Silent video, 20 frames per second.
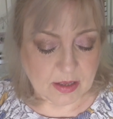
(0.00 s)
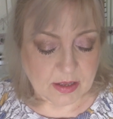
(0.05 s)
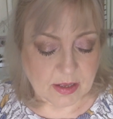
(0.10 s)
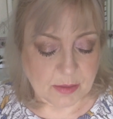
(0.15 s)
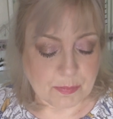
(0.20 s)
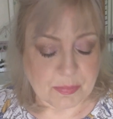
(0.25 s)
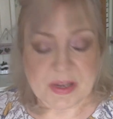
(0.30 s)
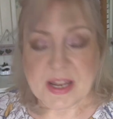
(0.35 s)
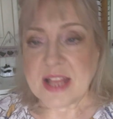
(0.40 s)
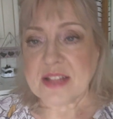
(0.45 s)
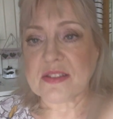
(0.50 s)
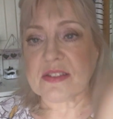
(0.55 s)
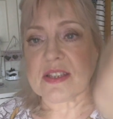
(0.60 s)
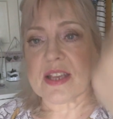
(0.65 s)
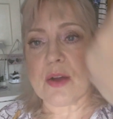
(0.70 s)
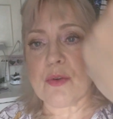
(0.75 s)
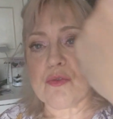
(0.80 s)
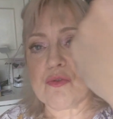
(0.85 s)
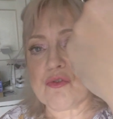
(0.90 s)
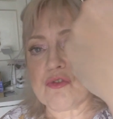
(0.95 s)
It blends
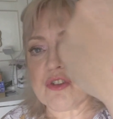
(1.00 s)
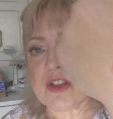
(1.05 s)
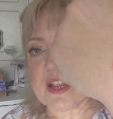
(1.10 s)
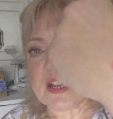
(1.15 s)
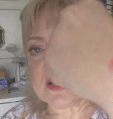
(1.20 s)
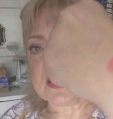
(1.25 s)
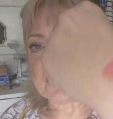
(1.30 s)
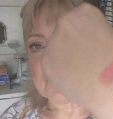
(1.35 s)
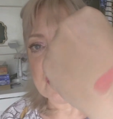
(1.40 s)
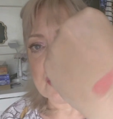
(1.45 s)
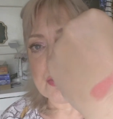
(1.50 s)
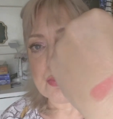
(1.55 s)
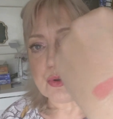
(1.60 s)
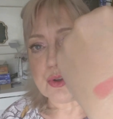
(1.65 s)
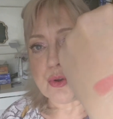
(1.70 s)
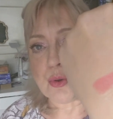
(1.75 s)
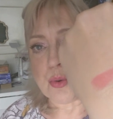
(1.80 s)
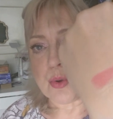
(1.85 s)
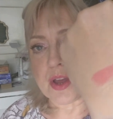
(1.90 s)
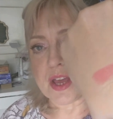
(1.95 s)
out really super
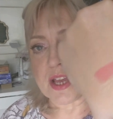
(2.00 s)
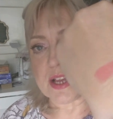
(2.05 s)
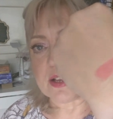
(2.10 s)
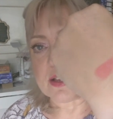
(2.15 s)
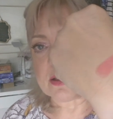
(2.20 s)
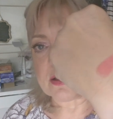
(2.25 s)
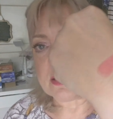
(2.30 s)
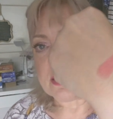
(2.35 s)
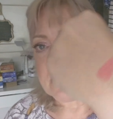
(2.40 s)
quick,